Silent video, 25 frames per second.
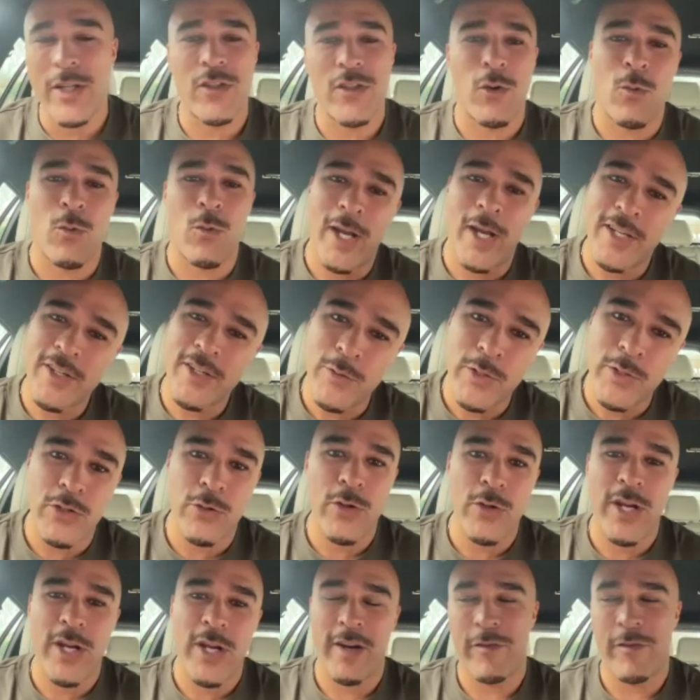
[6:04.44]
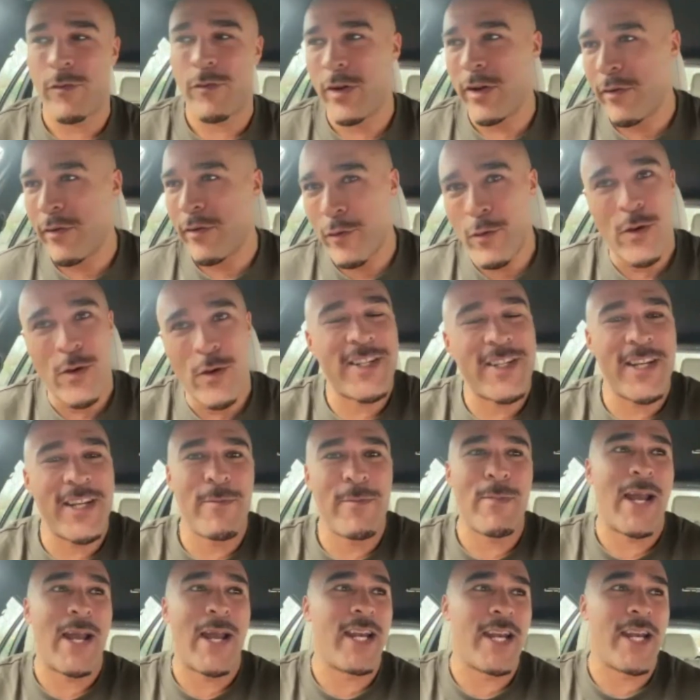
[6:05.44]
So what do we do here? If we have 14
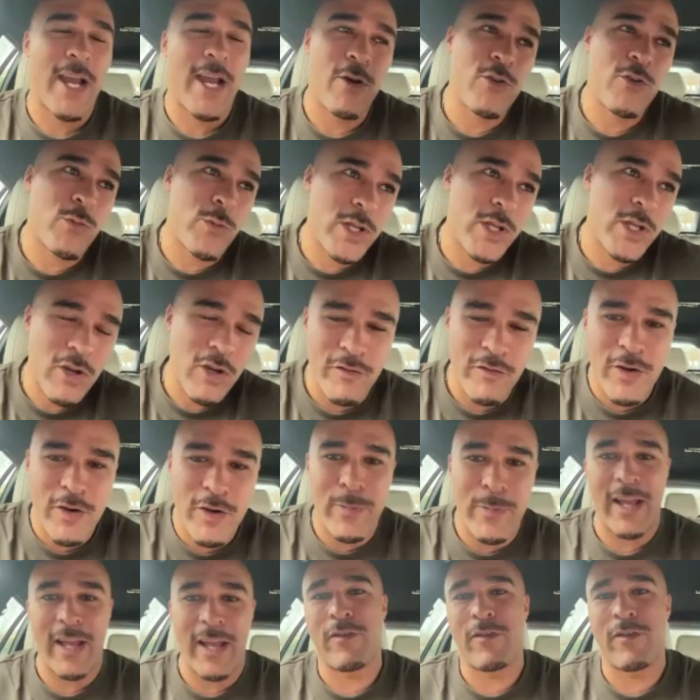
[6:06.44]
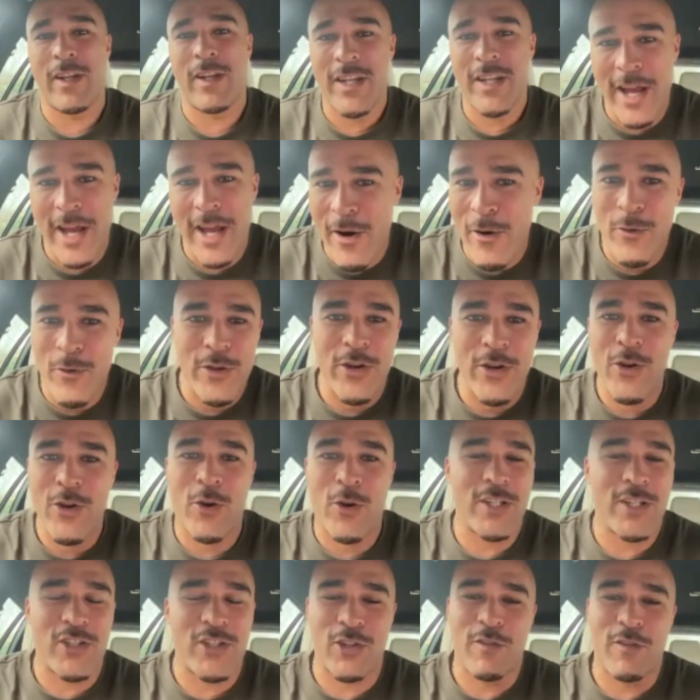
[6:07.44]
men, how do we cover the backfield now? You know,
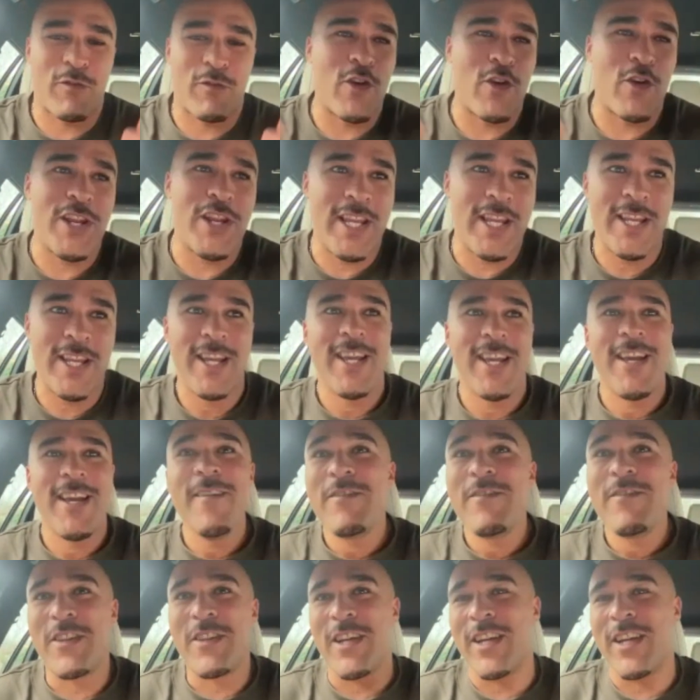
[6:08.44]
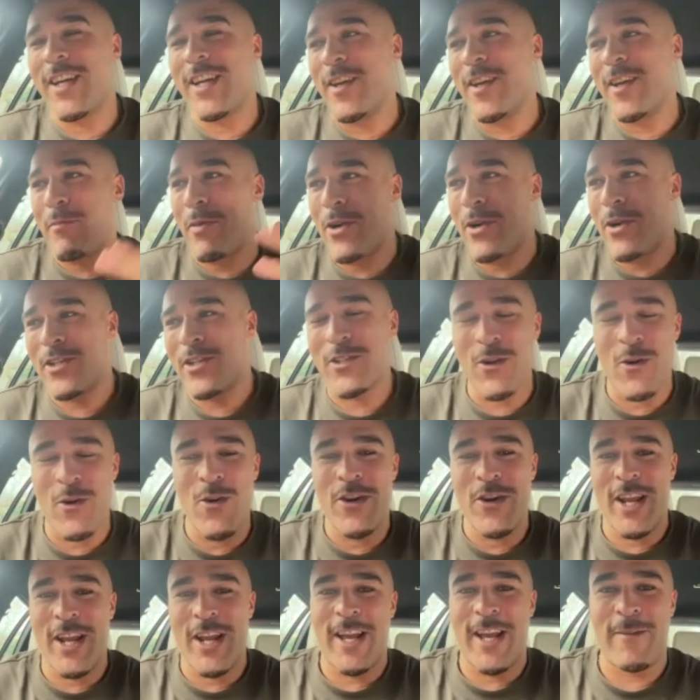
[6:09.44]
it's just funny. The
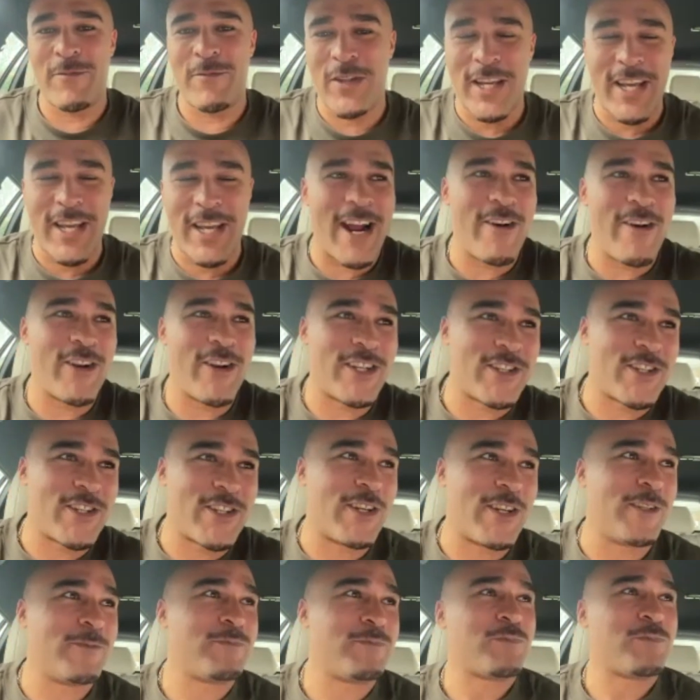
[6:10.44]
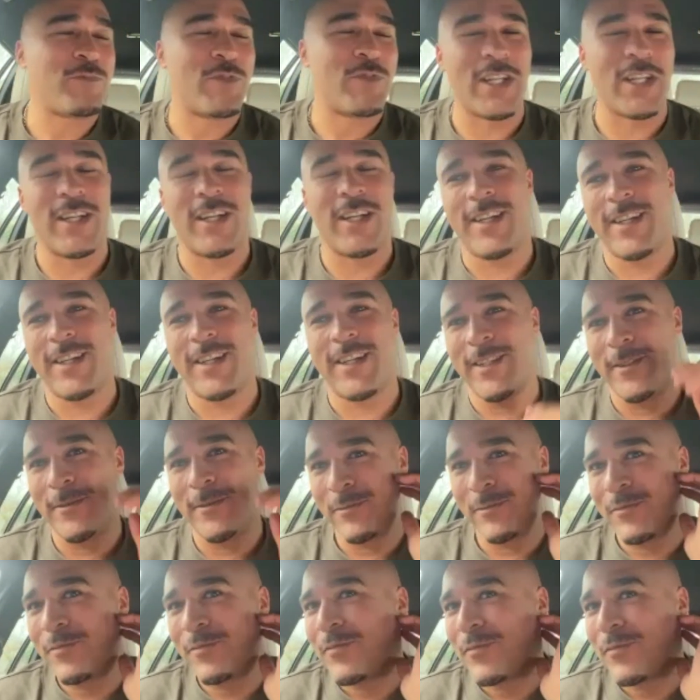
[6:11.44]
persona, the character,
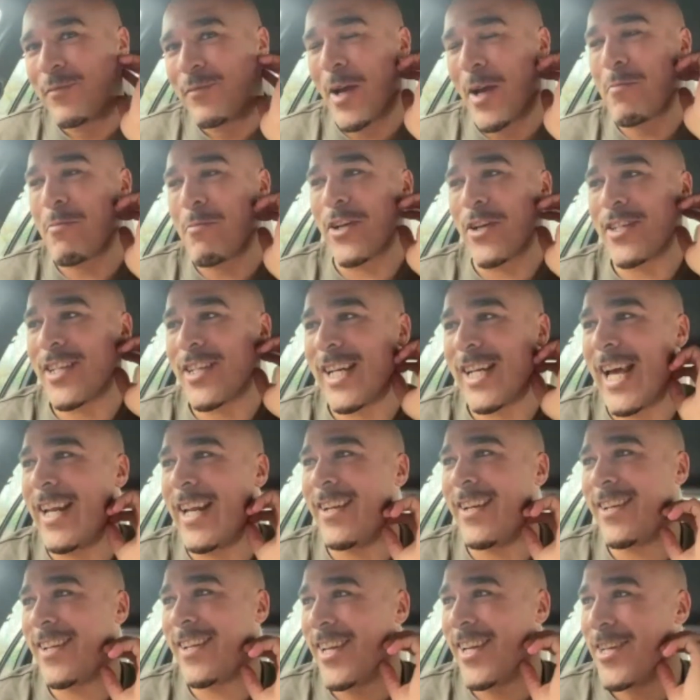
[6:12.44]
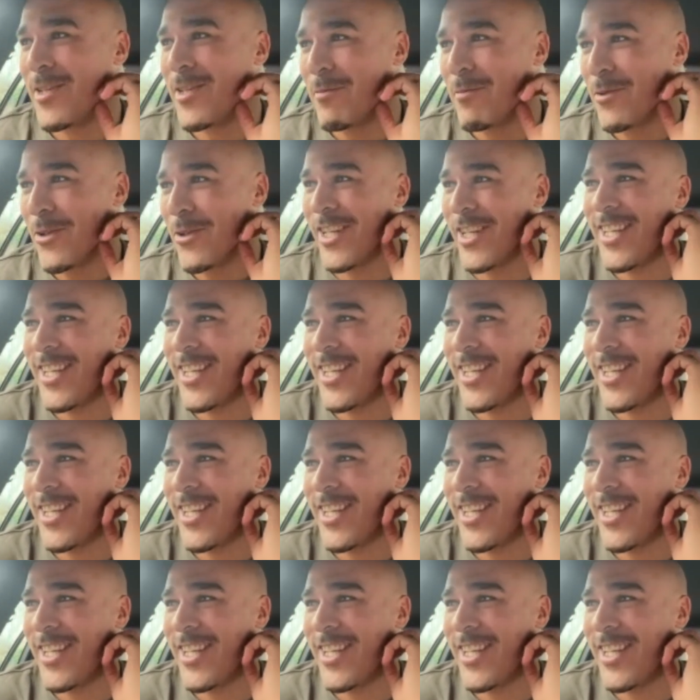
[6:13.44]
my personality, I suppose.